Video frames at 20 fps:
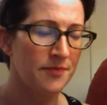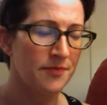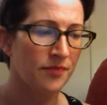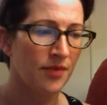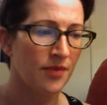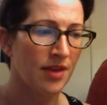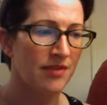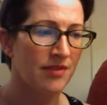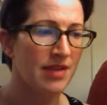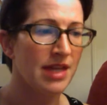
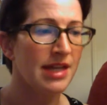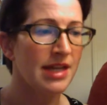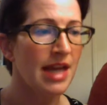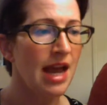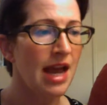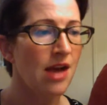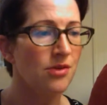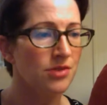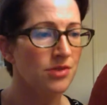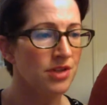The
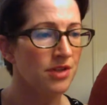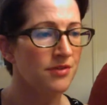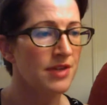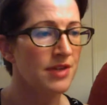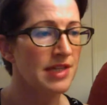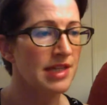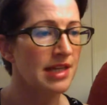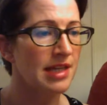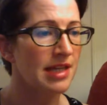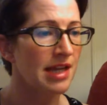account of his
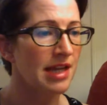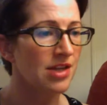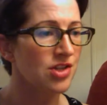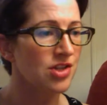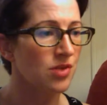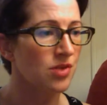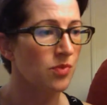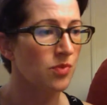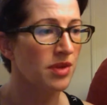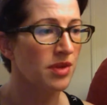
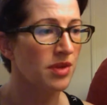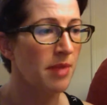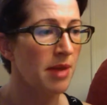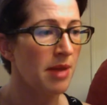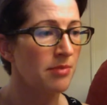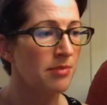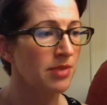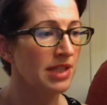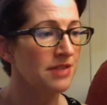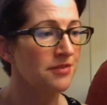connection with the
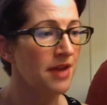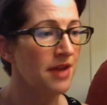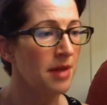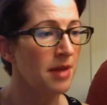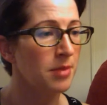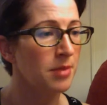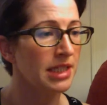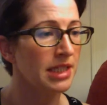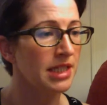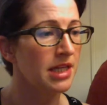Pemberley
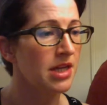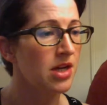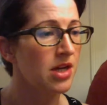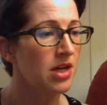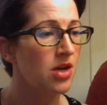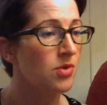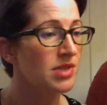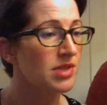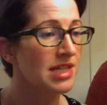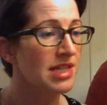family
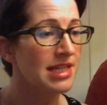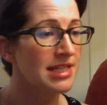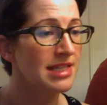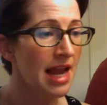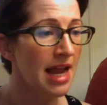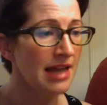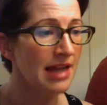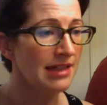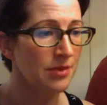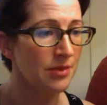was
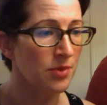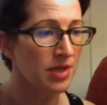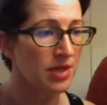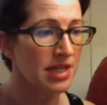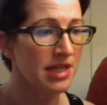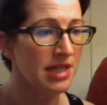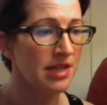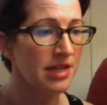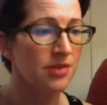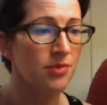exactly what he
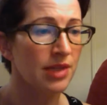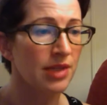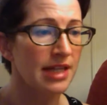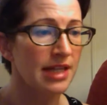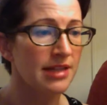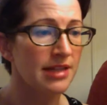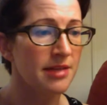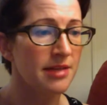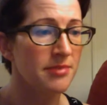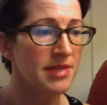had related
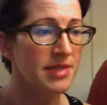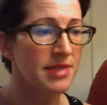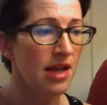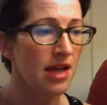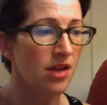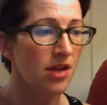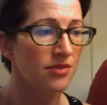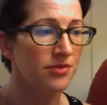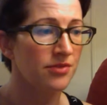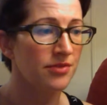
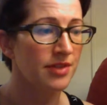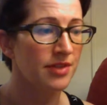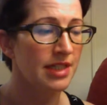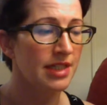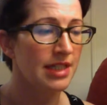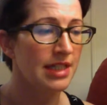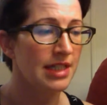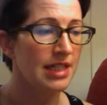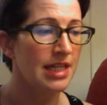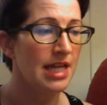himself,
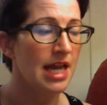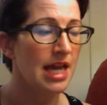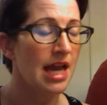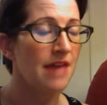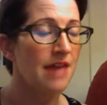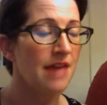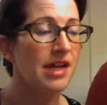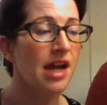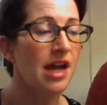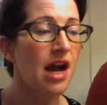and
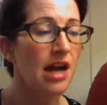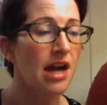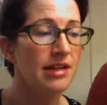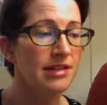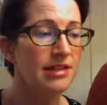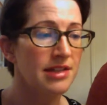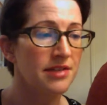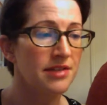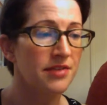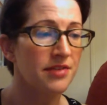the
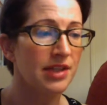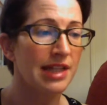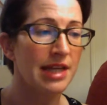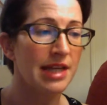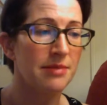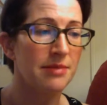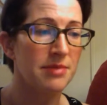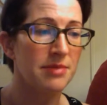kindness of the late Mr.